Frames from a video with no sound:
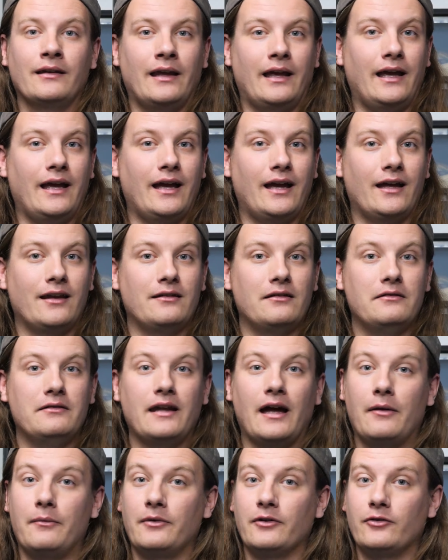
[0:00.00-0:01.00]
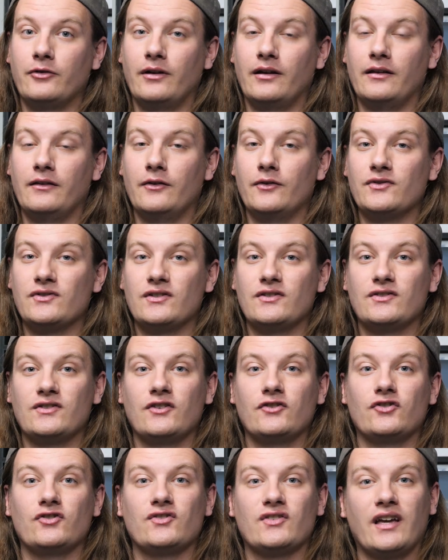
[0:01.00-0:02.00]
and not regretting those
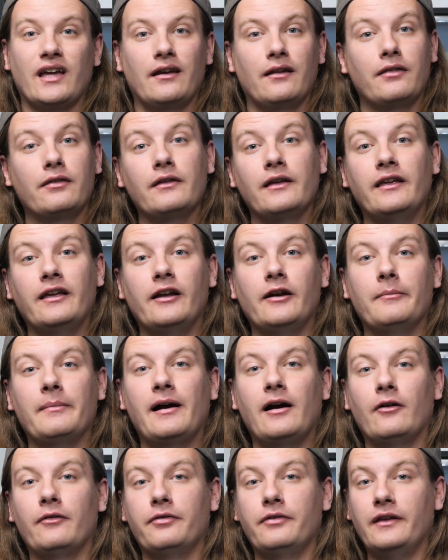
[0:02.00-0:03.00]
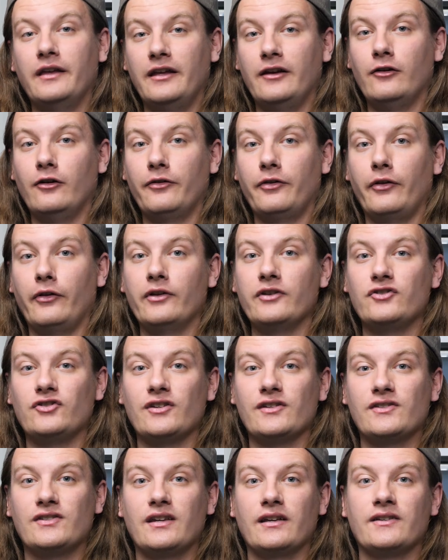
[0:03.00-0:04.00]
decisions, kind of thinking them out, thinking all the
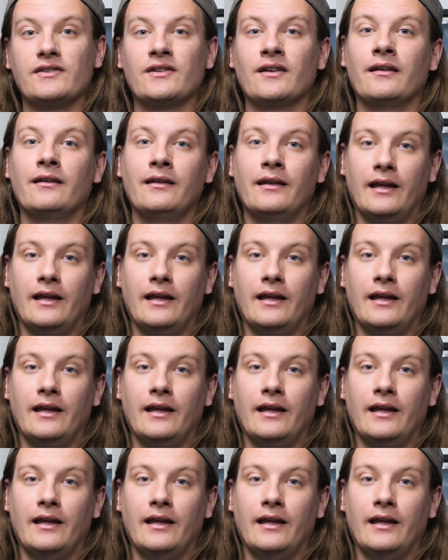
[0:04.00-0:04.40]
logistics,